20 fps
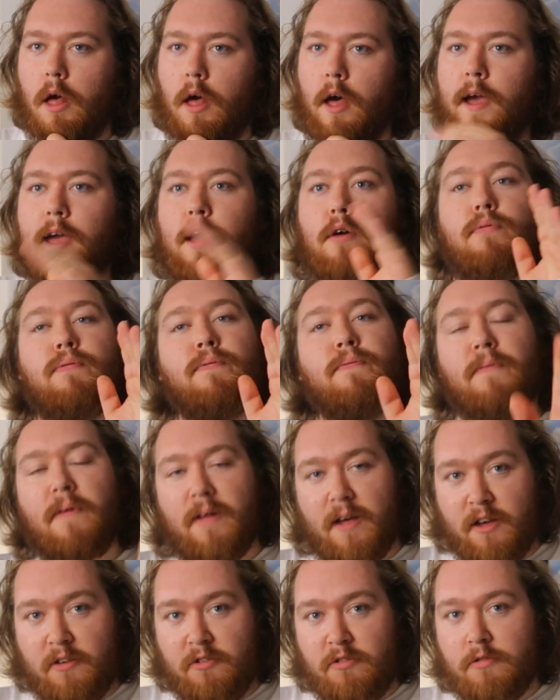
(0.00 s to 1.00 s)
I at
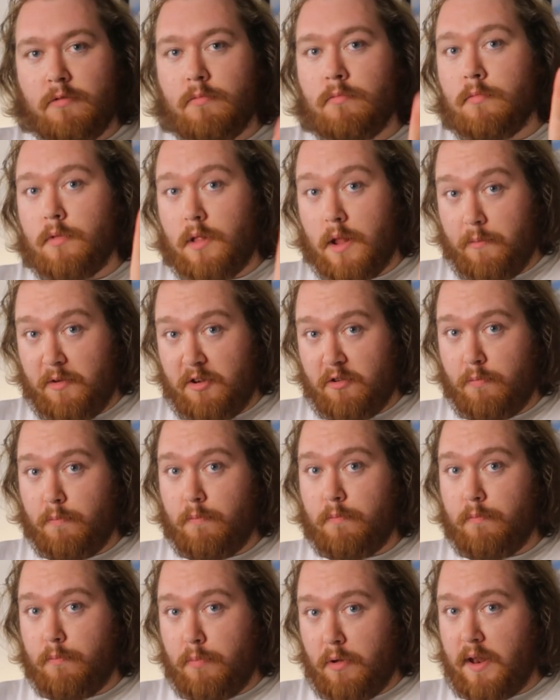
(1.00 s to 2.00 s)
first, let me just
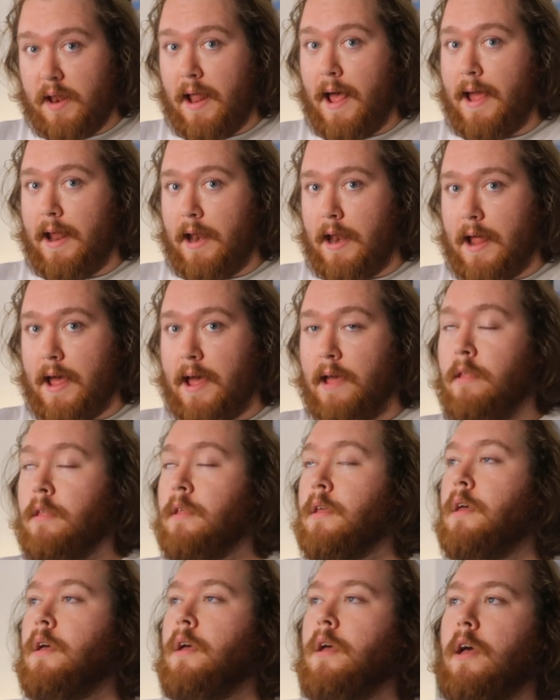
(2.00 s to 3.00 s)
put that in there,
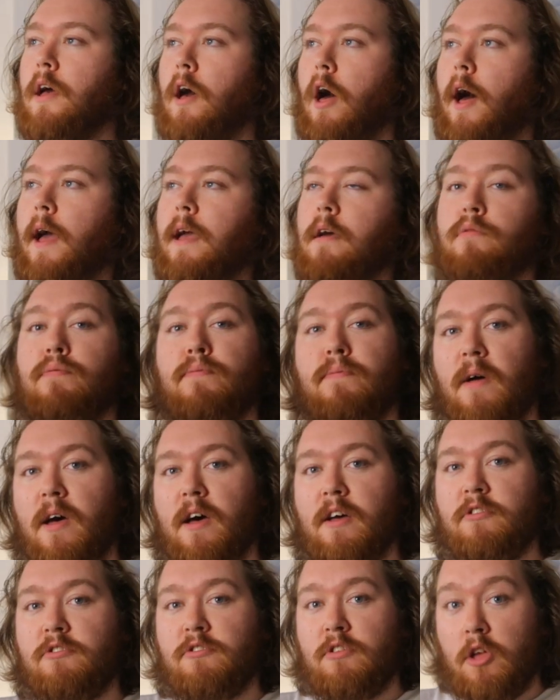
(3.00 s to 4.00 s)
I at
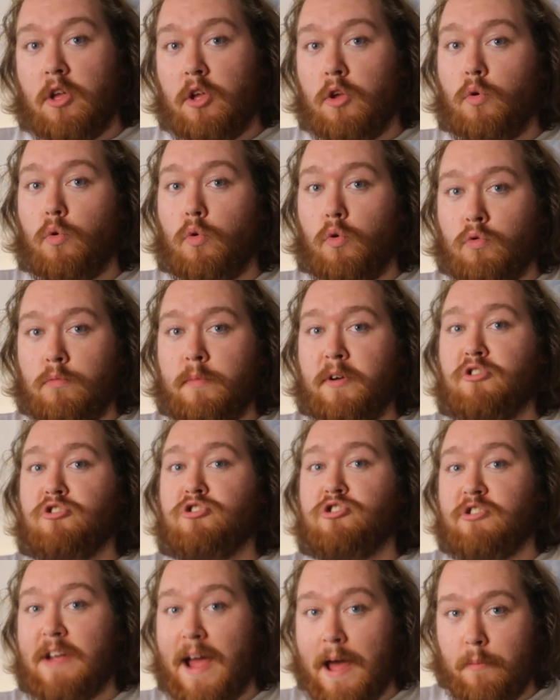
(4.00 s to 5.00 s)
first almost
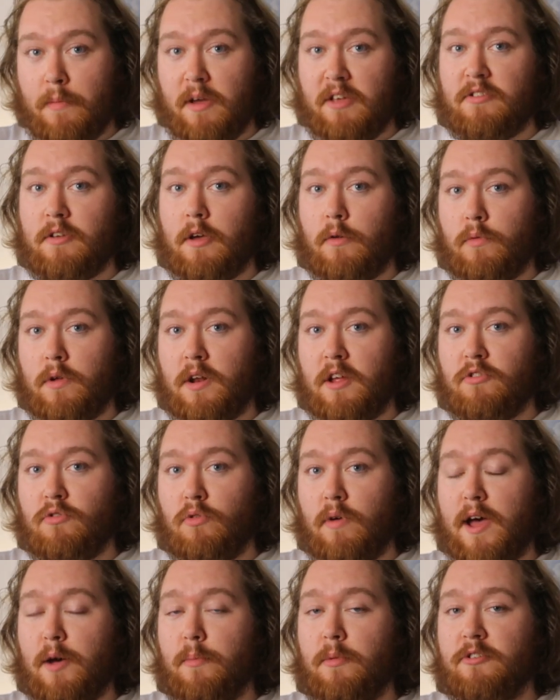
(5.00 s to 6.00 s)
shat myself when I
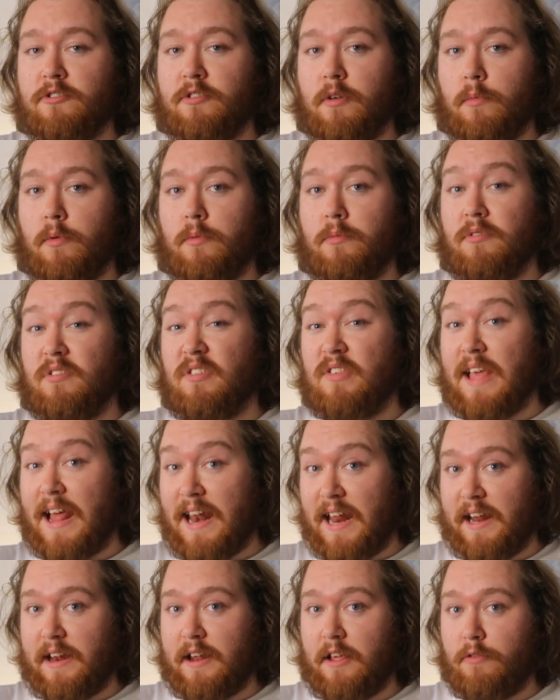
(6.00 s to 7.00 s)
saw how much someone was
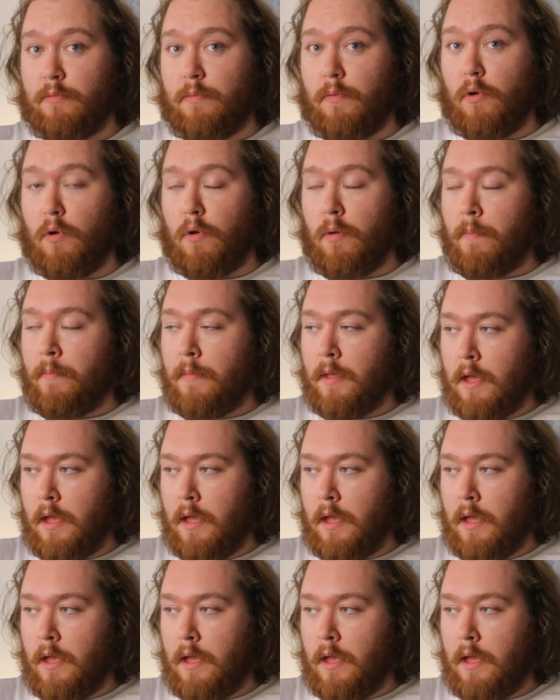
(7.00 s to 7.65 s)
selling this for.